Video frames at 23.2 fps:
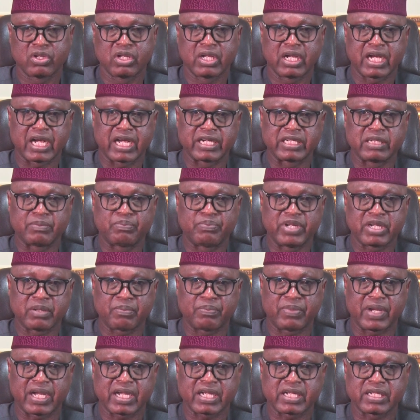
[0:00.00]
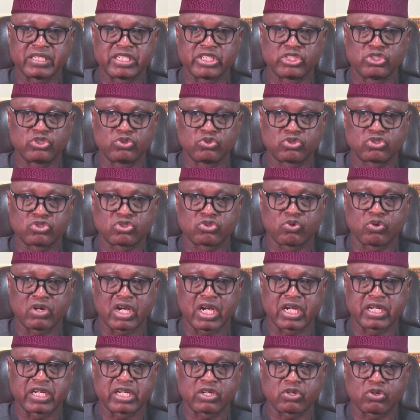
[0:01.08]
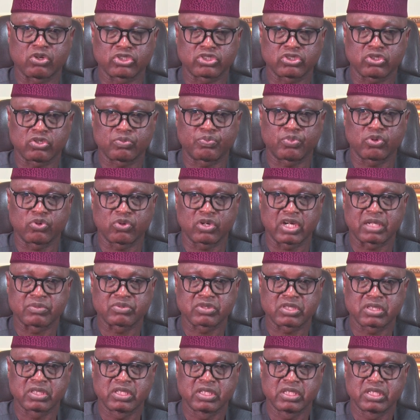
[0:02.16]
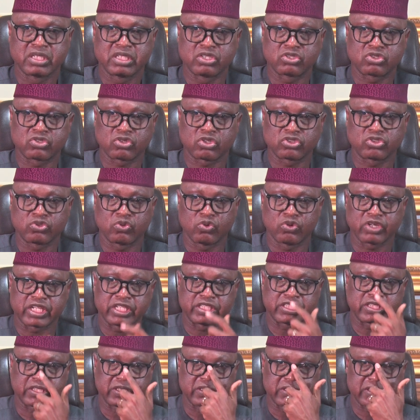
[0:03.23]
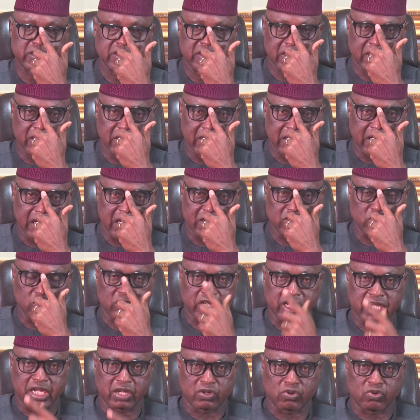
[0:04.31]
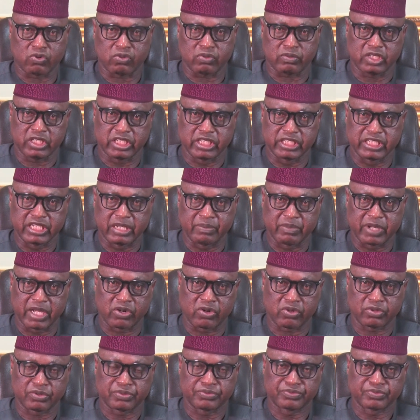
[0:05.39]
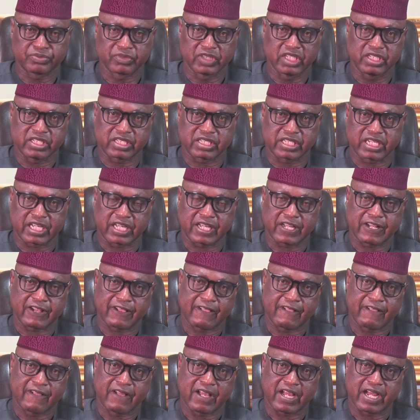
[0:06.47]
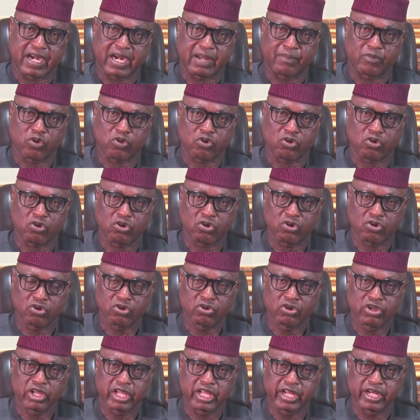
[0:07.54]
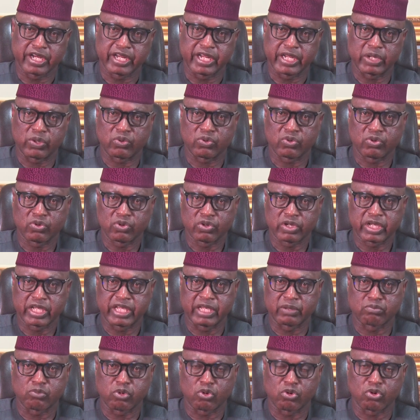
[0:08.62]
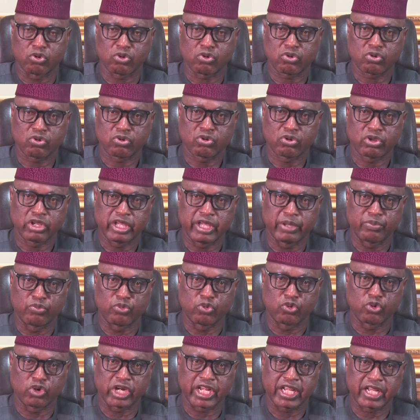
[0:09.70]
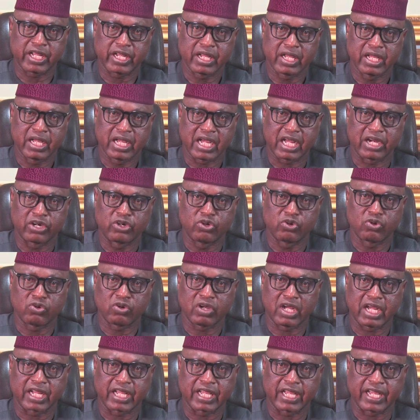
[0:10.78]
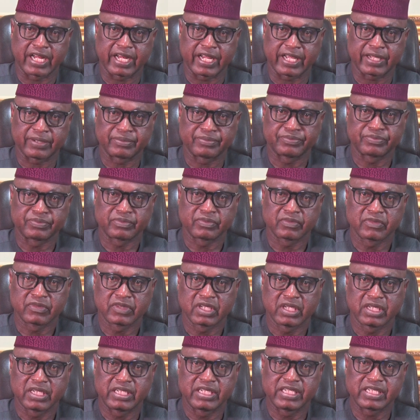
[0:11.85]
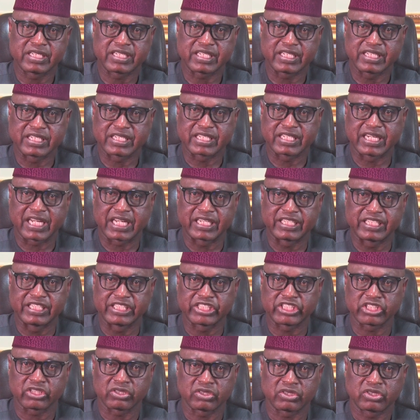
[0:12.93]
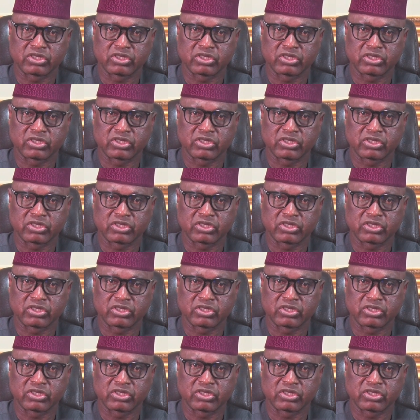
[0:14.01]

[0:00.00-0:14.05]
and the Bring Back the Youth to Agriculture programs in such locations as Okeako, Iyemero, Ise, Aramoko, Erio, Eporo, Emuroi, Ado, and Gede. This is in addition